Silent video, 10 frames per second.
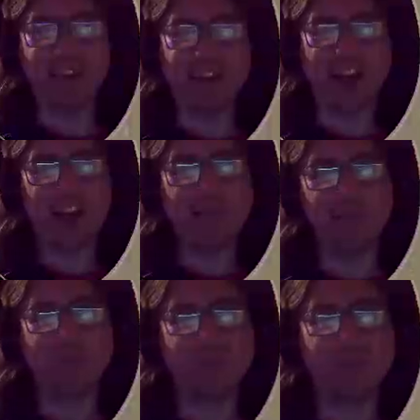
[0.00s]

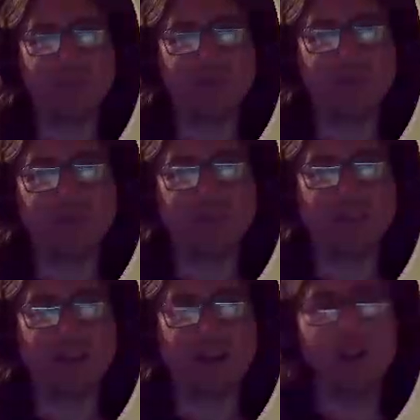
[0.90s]

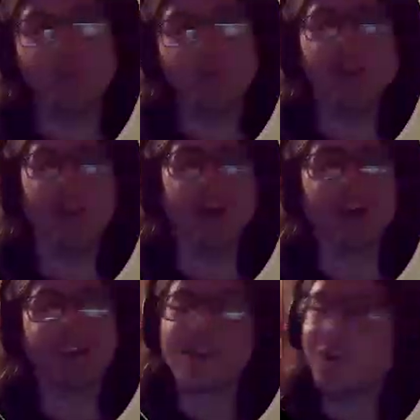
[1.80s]
I would
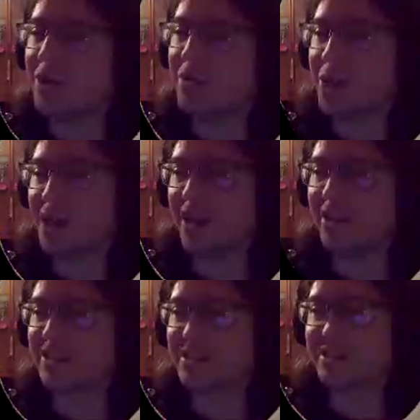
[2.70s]
like the Hollow Heart.